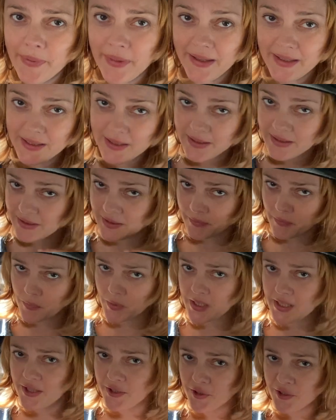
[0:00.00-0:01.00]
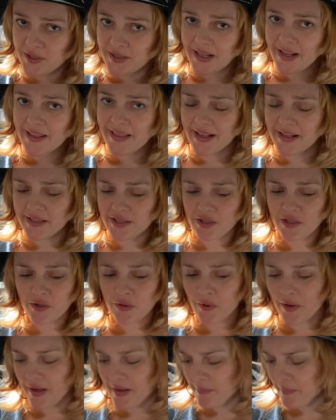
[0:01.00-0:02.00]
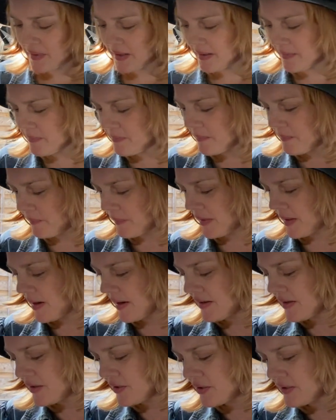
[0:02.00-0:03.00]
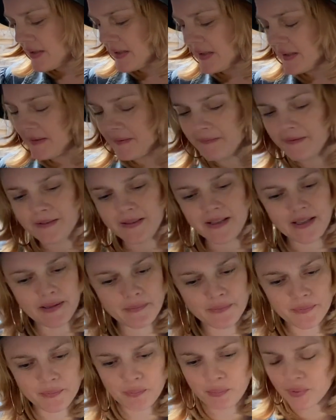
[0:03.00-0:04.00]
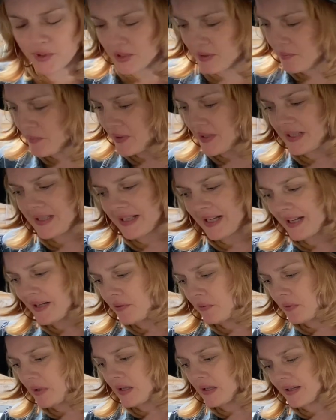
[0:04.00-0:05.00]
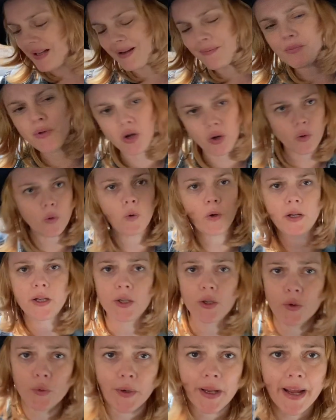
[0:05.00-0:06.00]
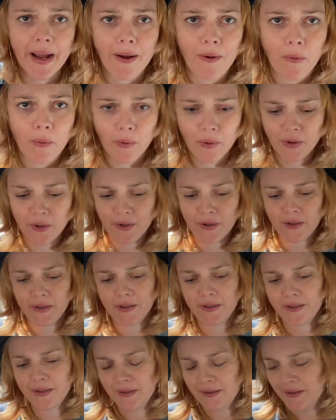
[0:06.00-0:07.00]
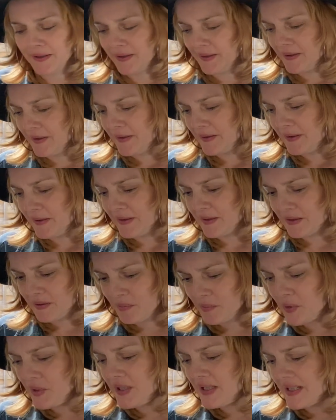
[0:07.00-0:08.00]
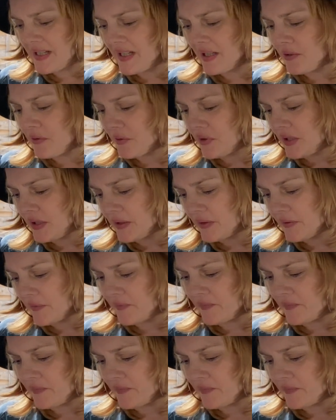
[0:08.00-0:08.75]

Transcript: That's somebody just said that to you. I'm I'm I heard it. I'm somebody's angry. I'm calling you now. Somebody's angry.